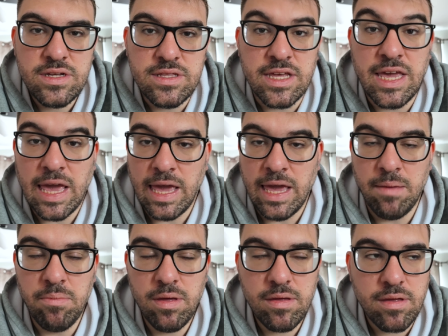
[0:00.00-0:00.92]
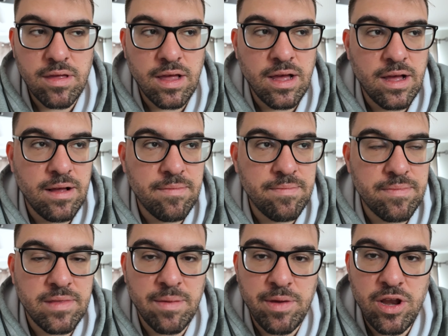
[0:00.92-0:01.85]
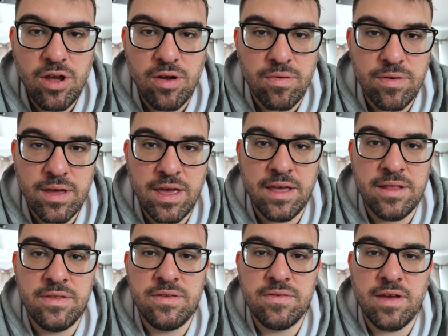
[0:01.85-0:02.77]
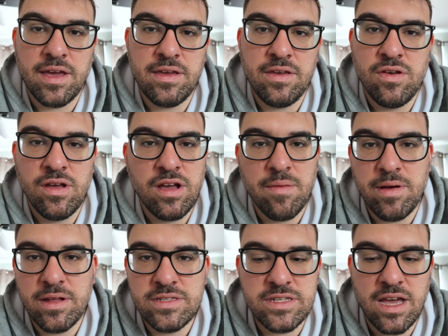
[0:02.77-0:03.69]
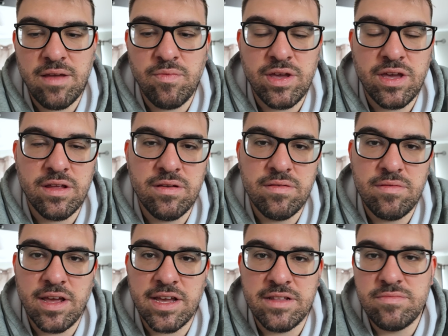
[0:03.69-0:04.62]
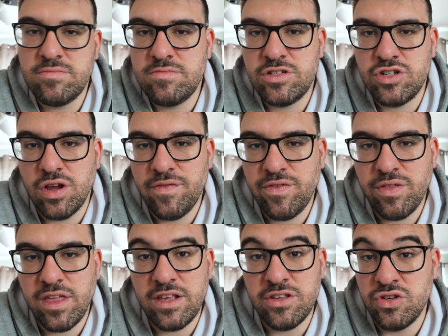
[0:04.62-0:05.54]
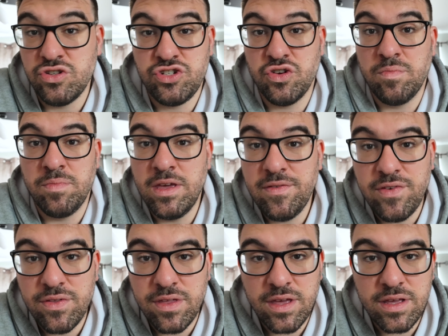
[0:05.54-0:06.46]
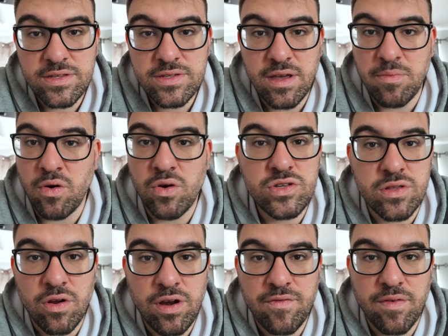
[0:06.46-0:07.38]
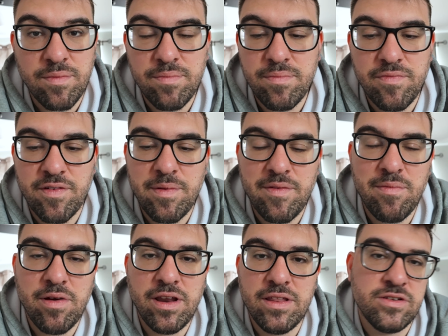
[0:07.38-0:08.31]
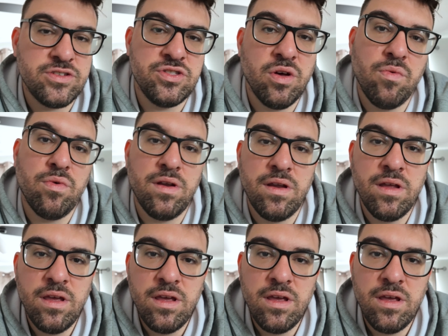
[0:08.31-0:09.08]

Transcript: the game, let me know, and you can come on set and I can show you a few things. You can show me a few things. I'm always learning from everybody. There's no one